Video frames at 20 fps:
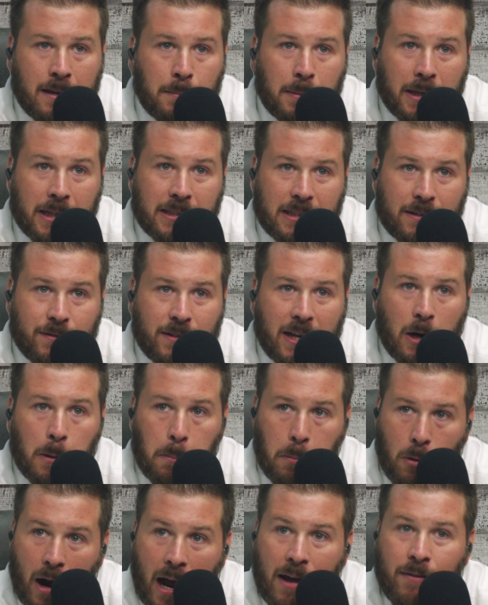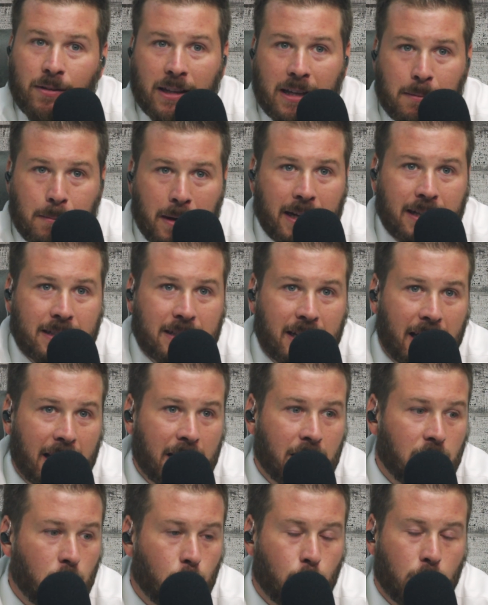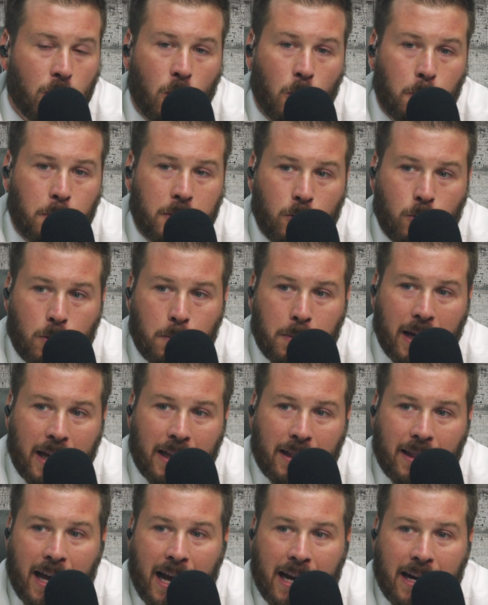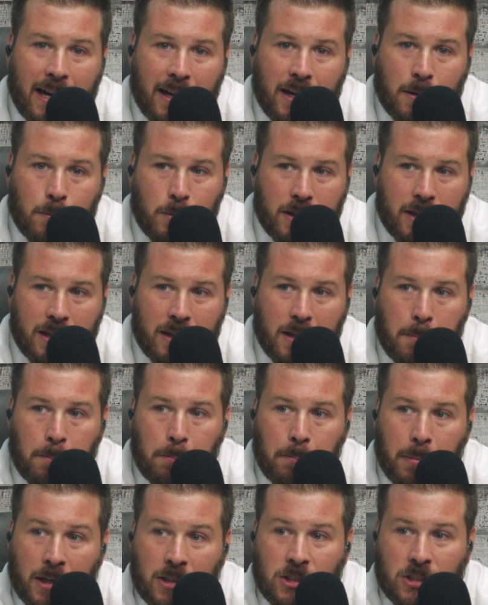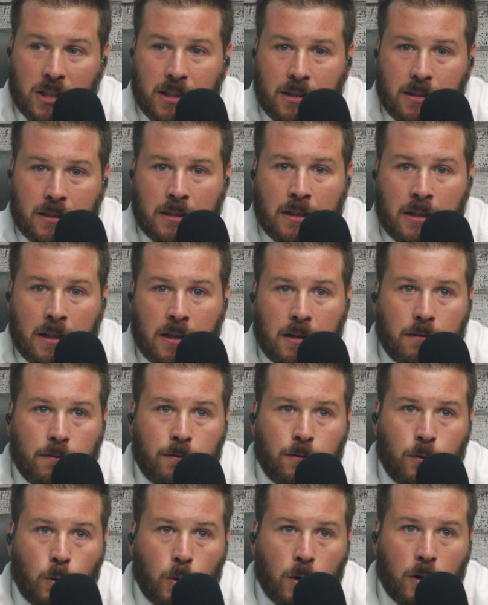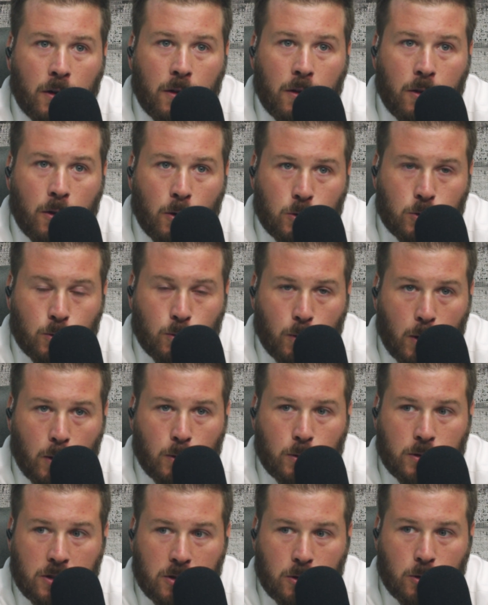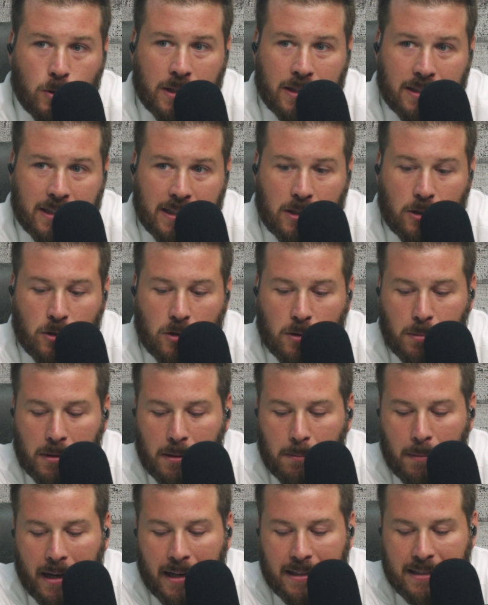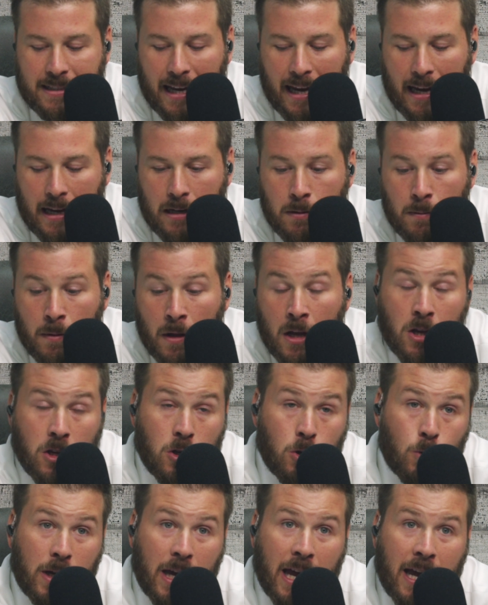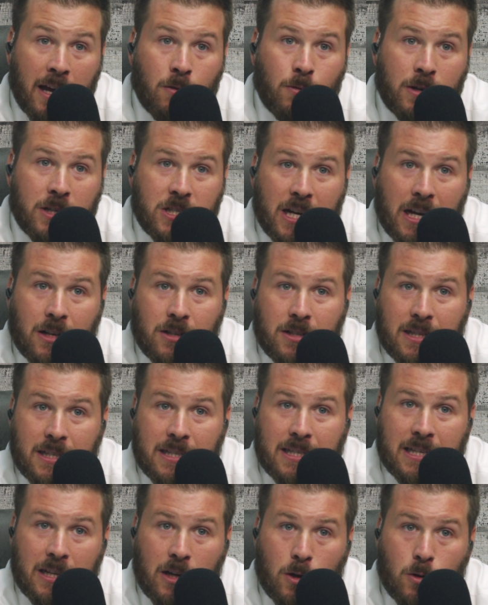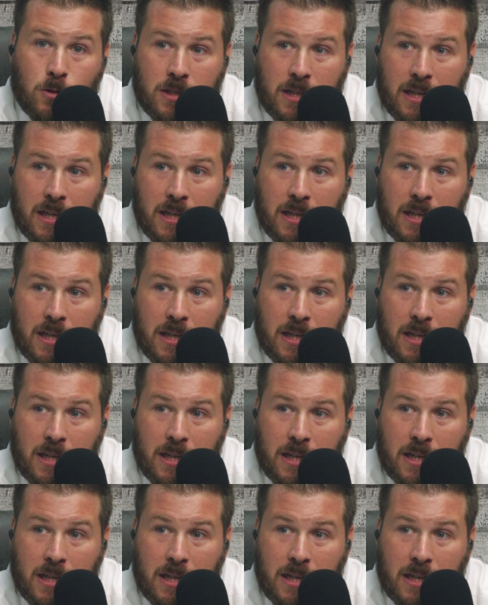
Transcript: Because if they are privately maintained, you would hope there would be a line item within the budget for those roads to continue to be maintained. You can reach out to the DOT.